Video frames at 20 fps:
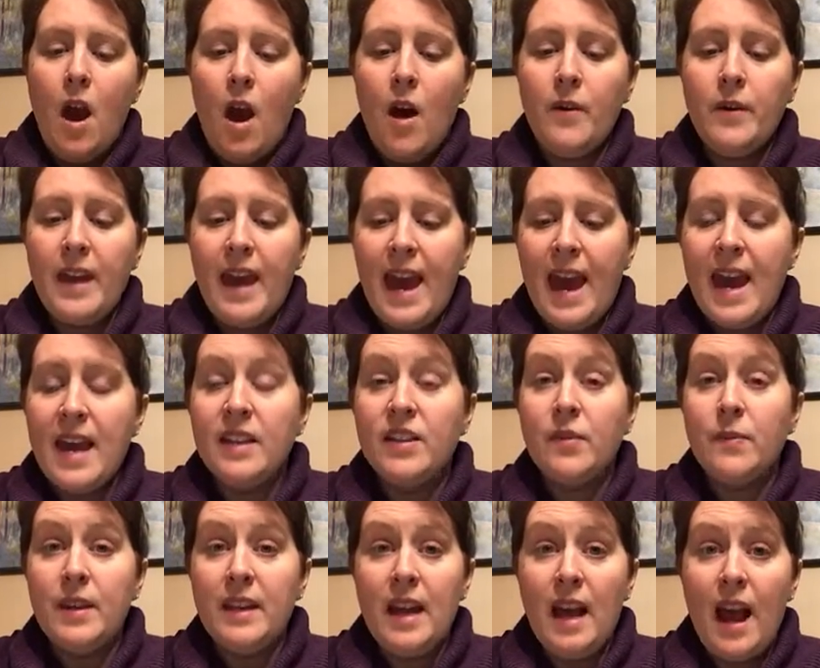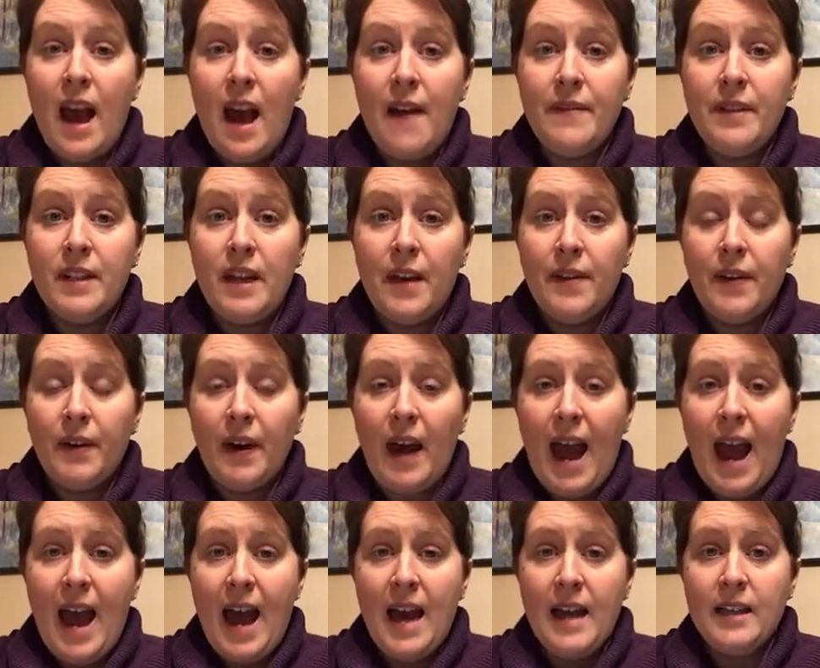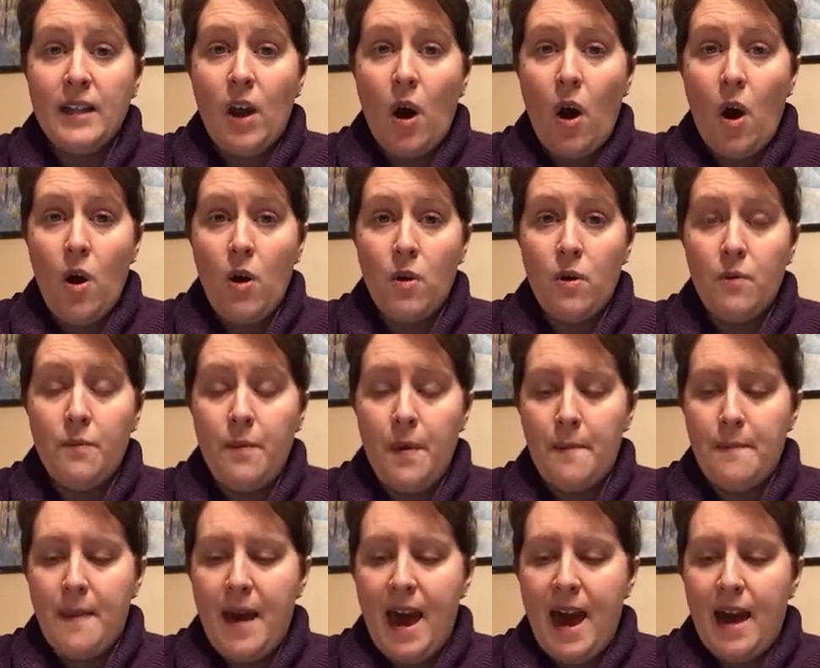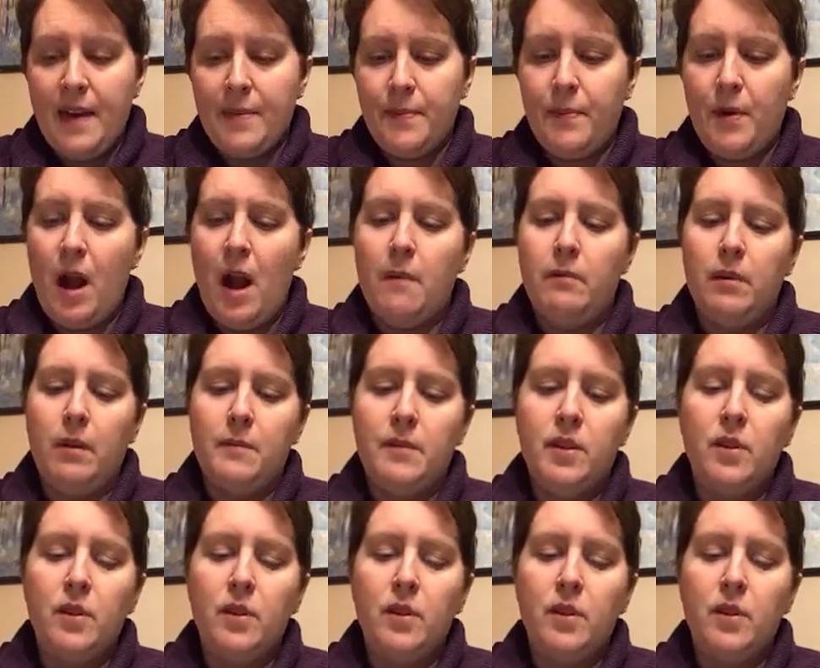Okay, so we now have another at-home math problem.